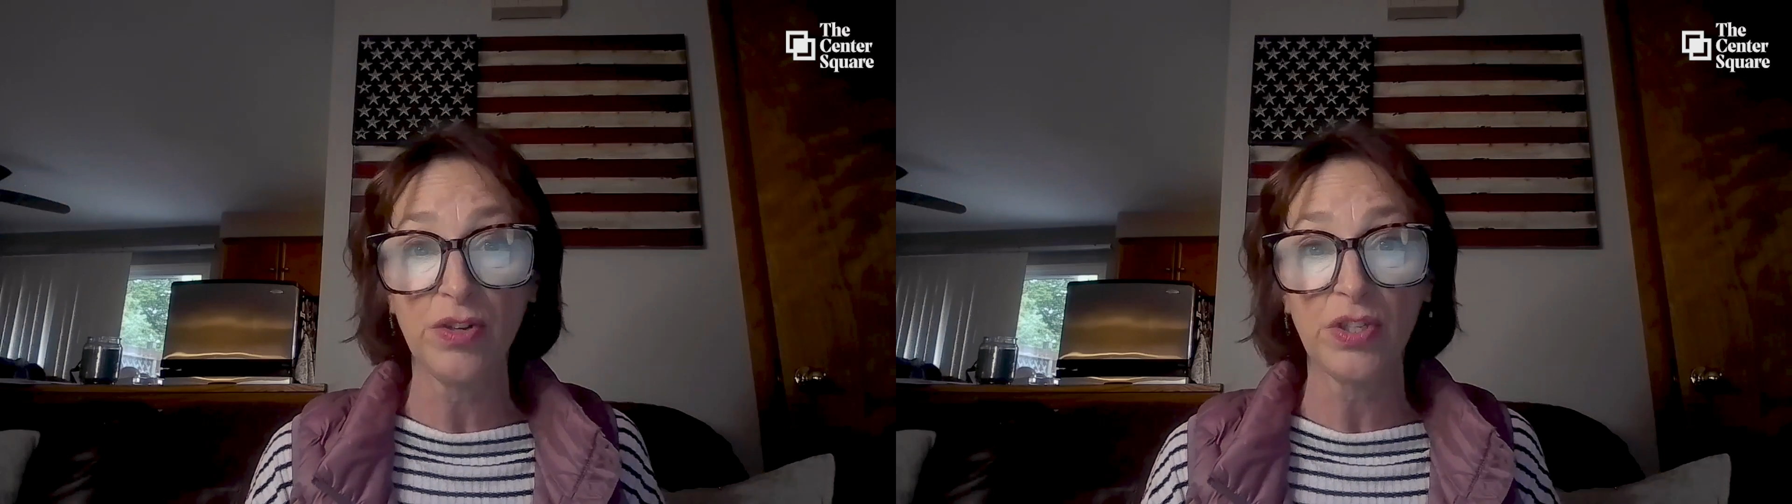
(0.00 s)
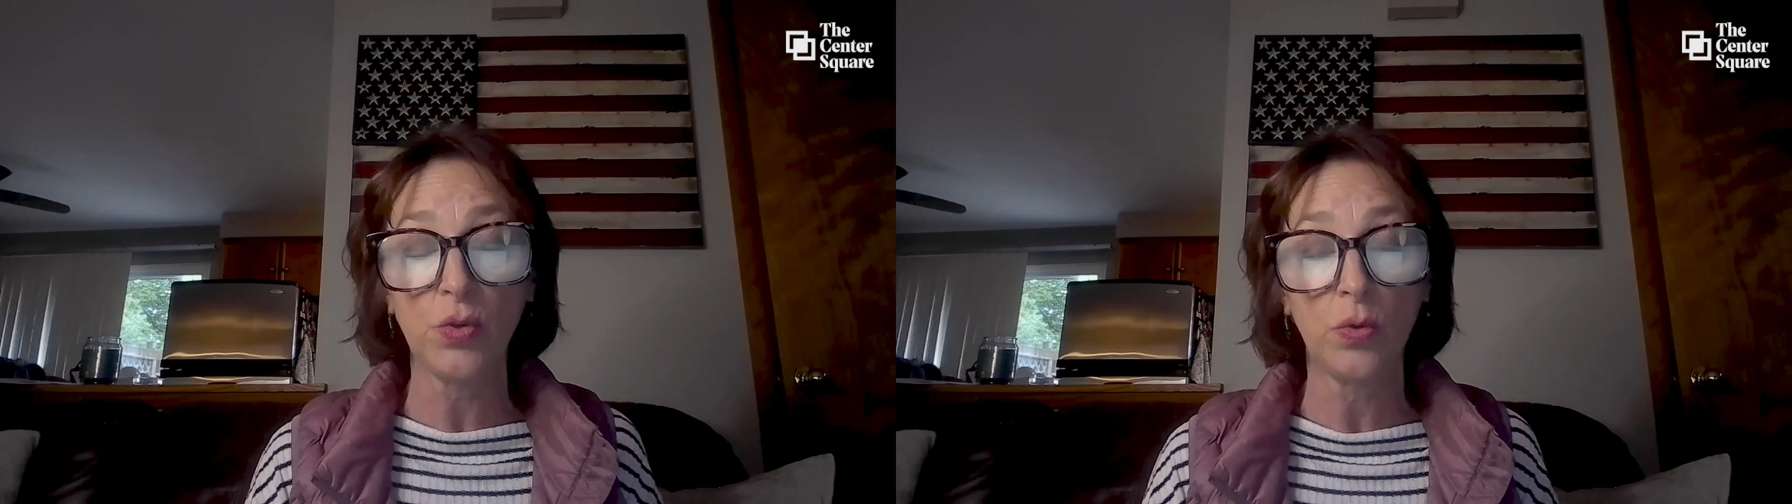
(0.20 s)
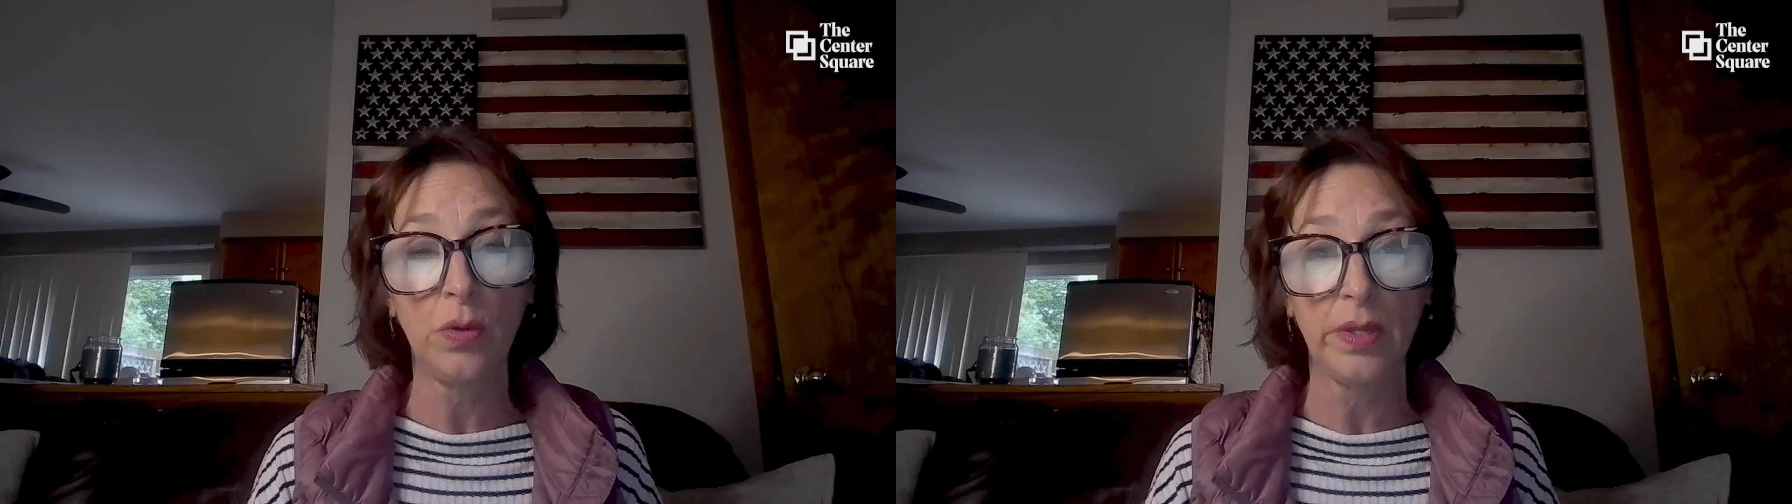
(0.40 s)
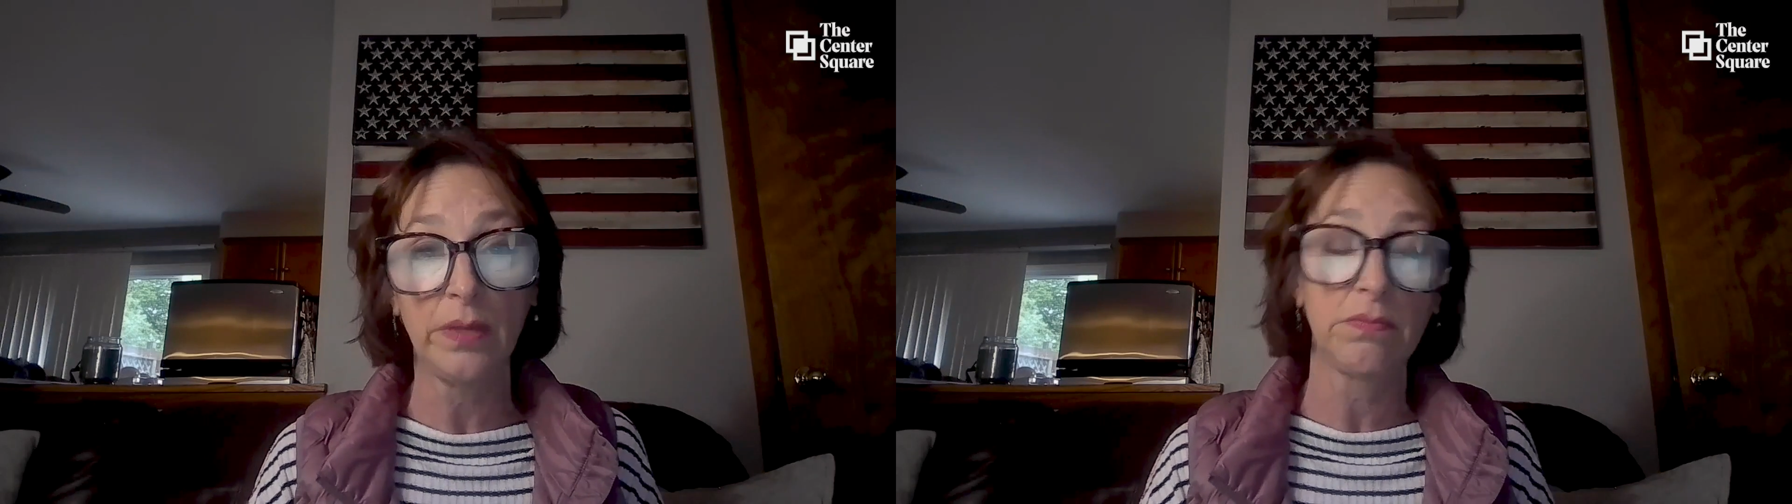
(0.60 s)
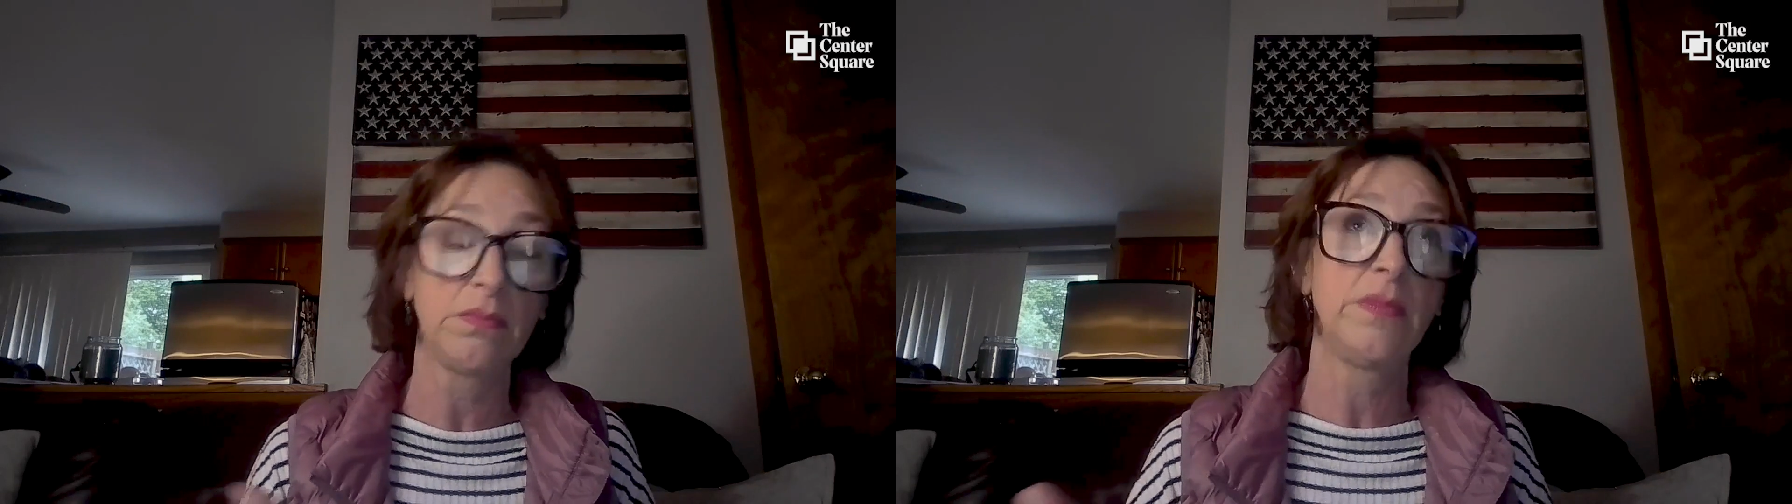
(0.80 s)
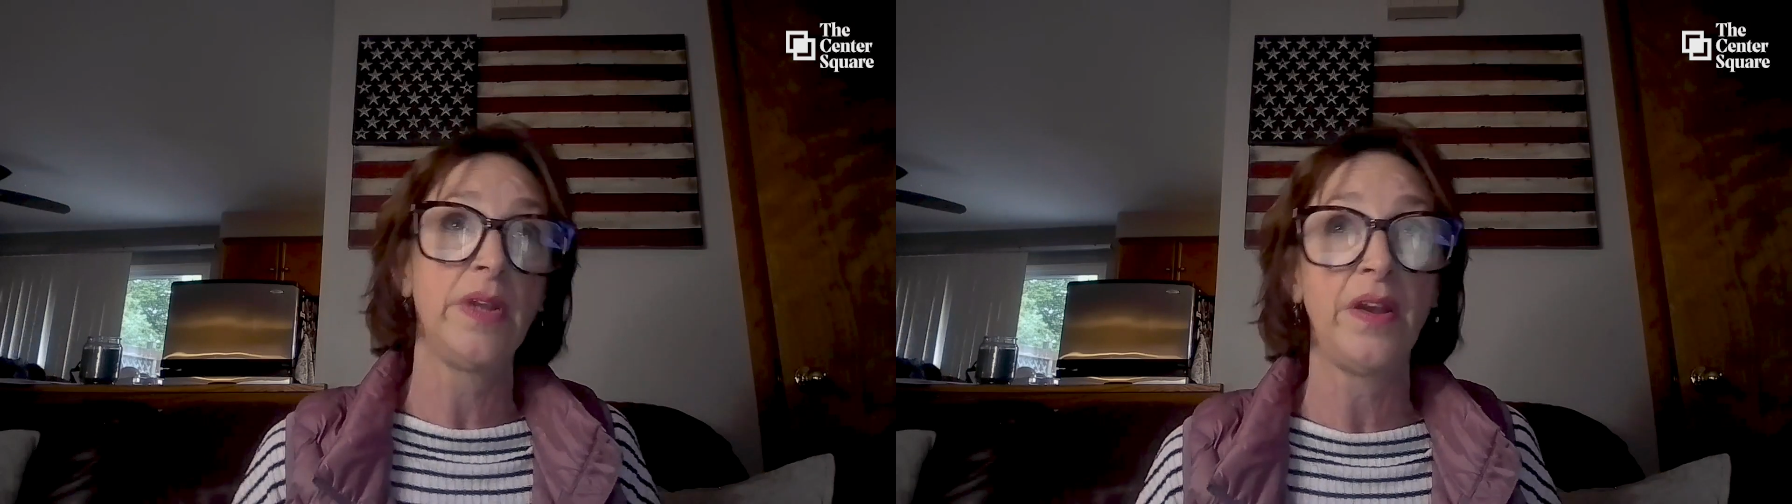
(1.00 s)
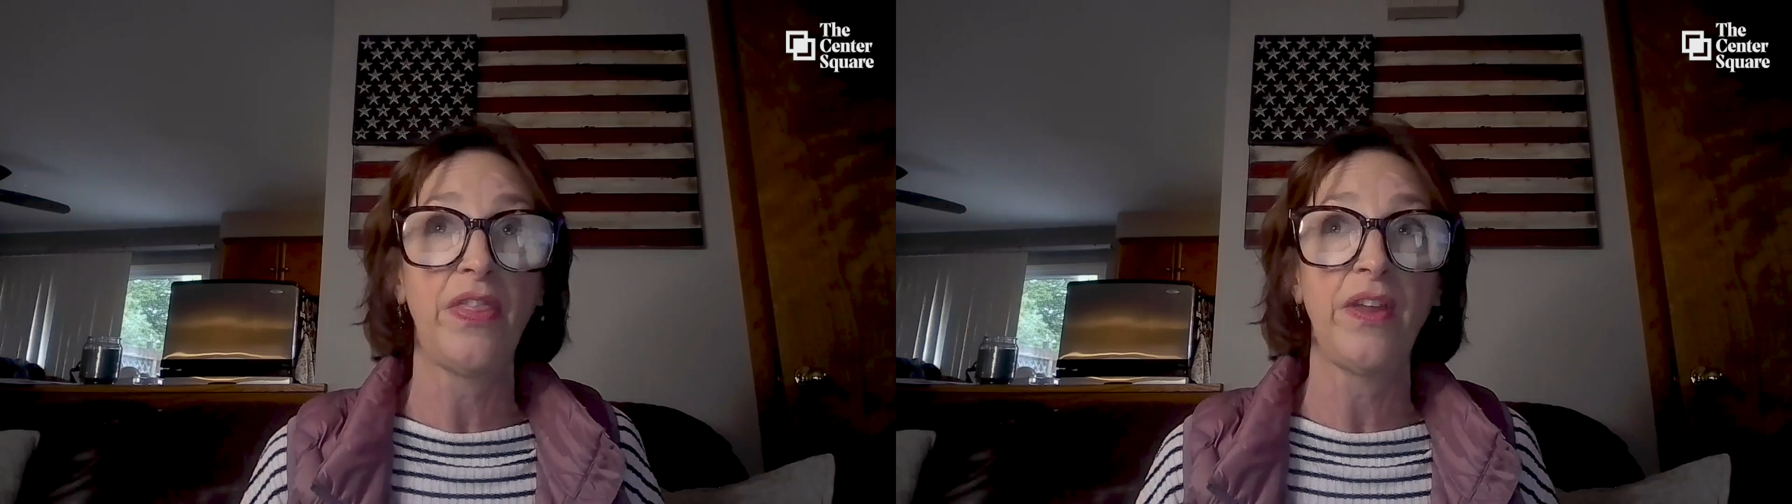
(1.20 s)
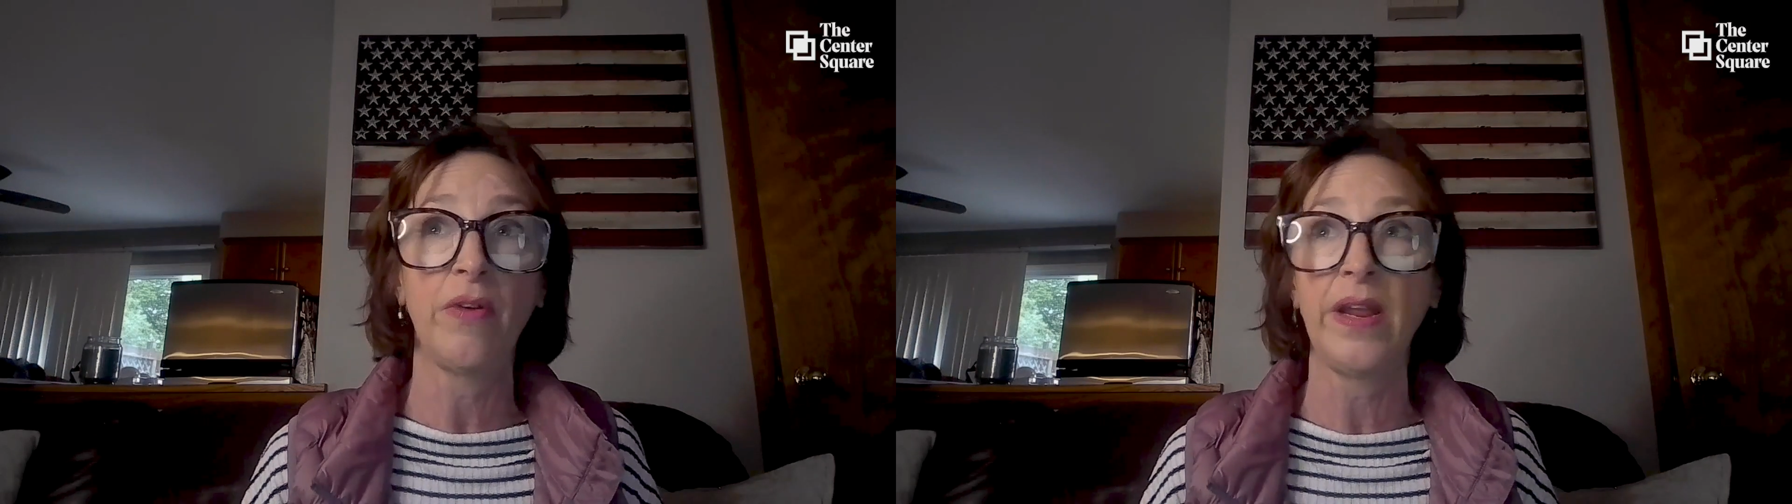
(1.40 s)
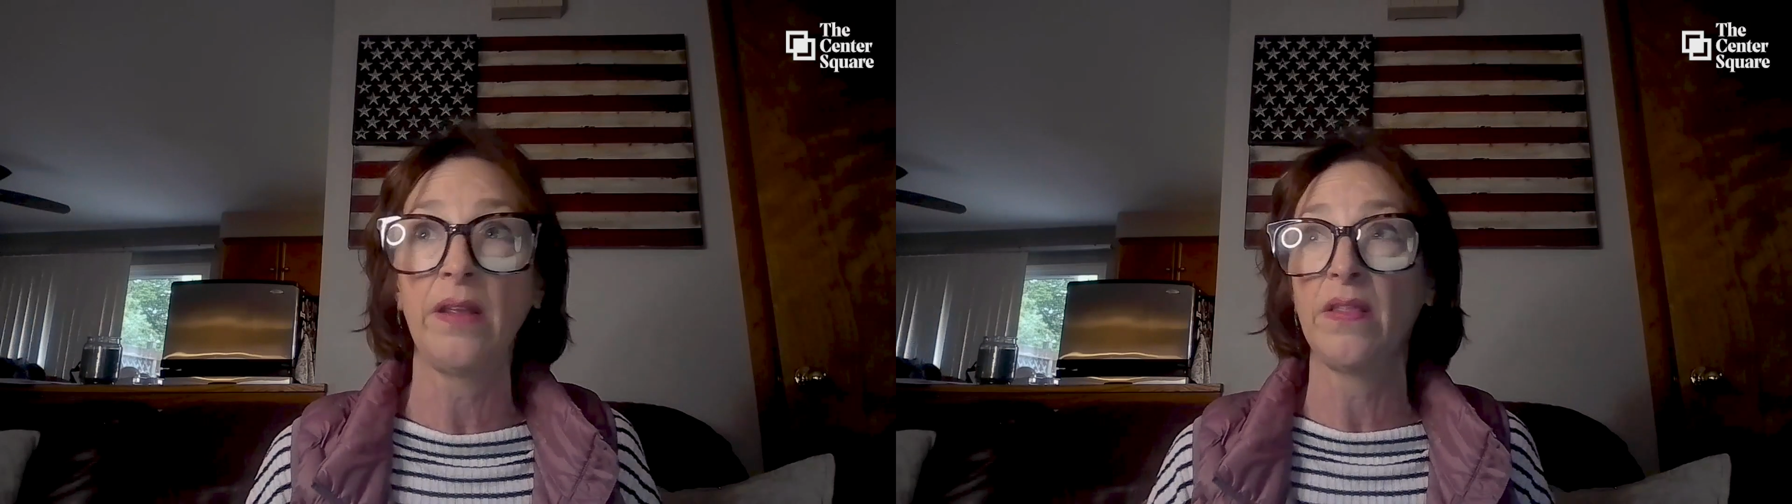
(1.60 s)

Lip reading: School and in theory,